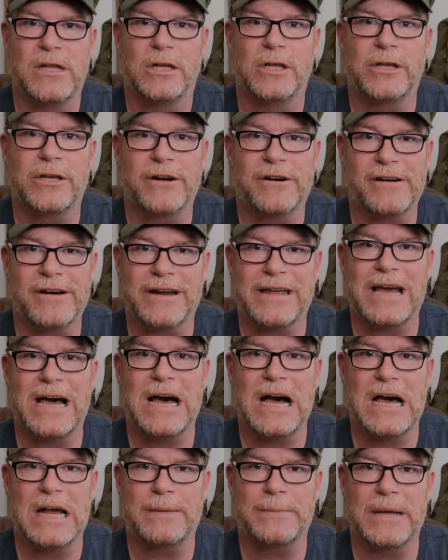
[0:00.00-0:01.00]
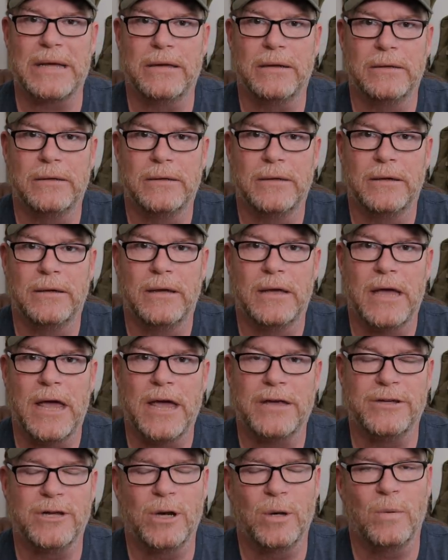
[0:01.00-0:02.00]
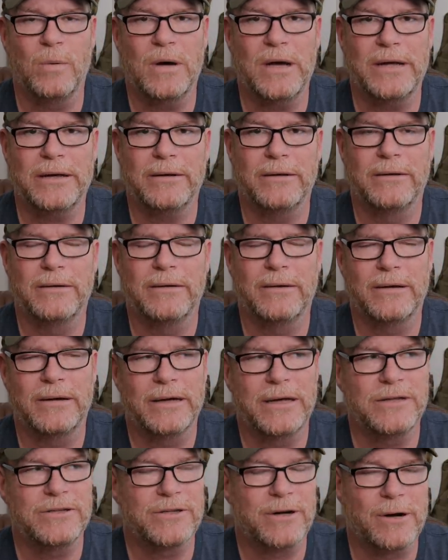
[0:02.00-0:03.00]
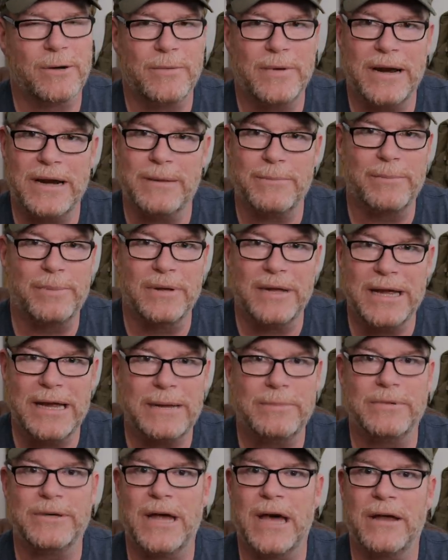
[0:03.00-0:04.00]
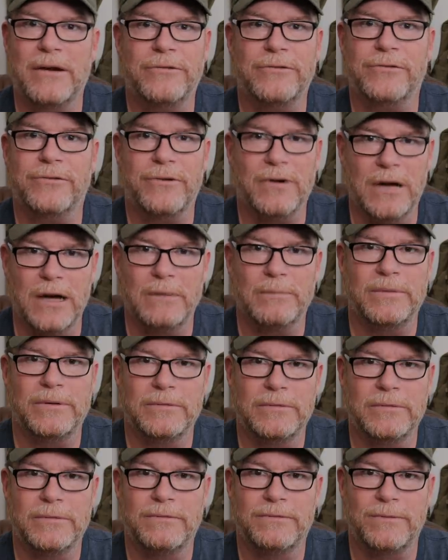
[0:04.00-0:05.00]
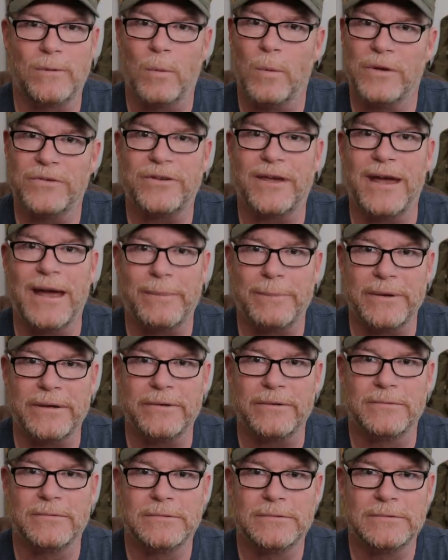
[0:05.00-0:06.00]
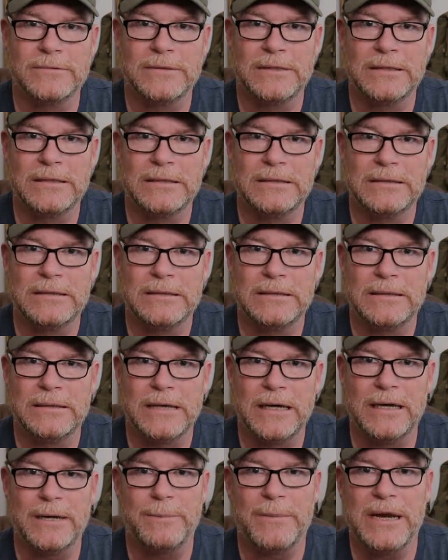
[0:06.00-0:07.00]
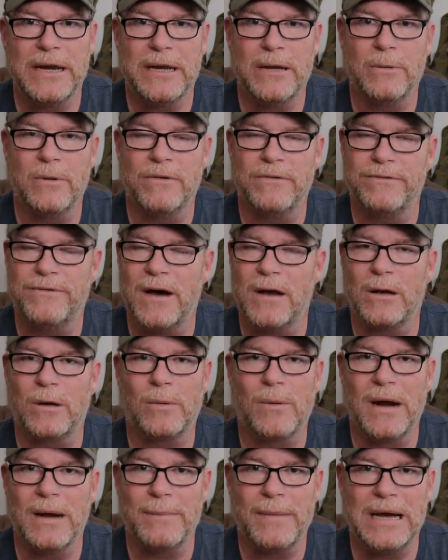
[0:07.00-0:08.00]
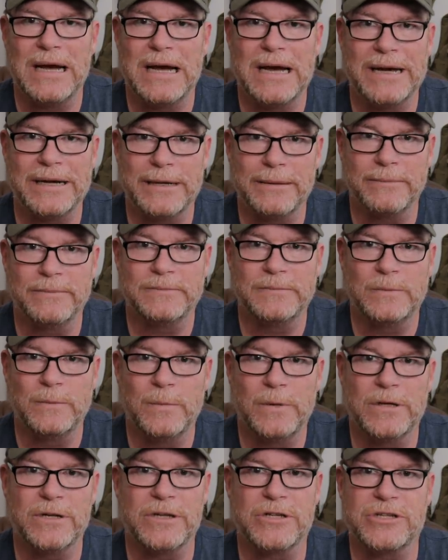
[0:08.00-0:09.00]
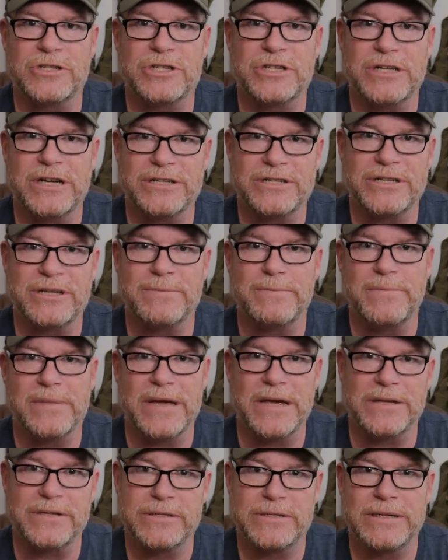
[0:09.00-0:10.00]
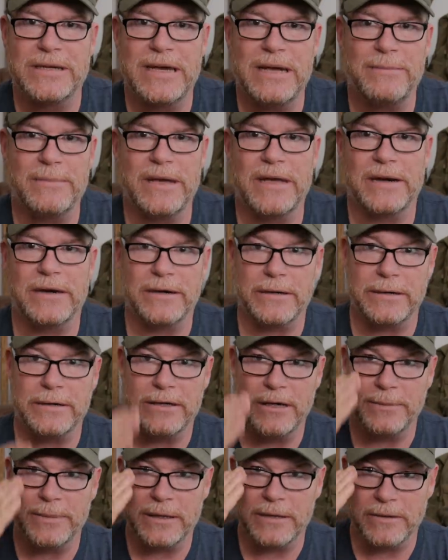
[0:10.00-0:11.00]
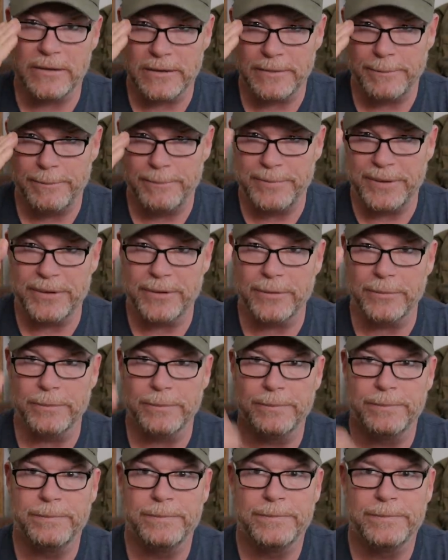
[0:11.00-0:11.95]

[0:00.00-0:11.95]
Look at our economy. And you know what? He's already blamed Donald Trump for what's happened and the media will follow right behind him. What a disgusting mess. I'm out of here. Y'all be good. Boom.